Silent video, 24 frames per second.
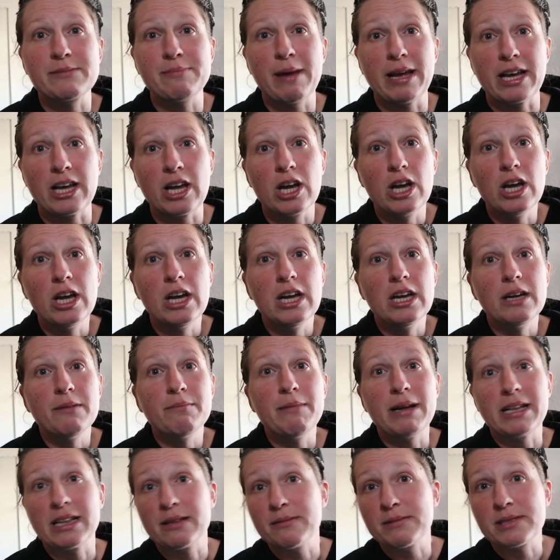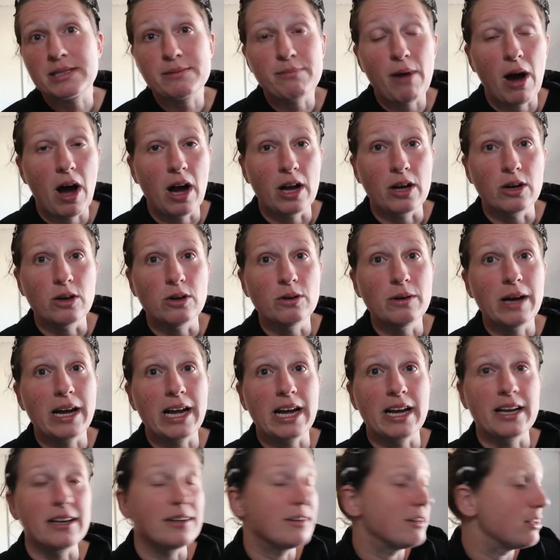make them smile
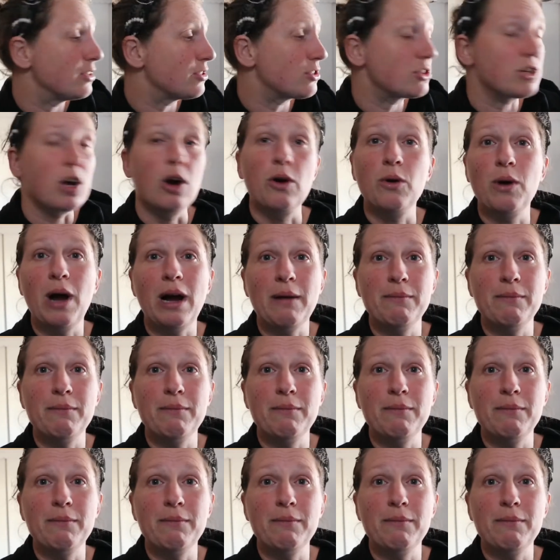and show how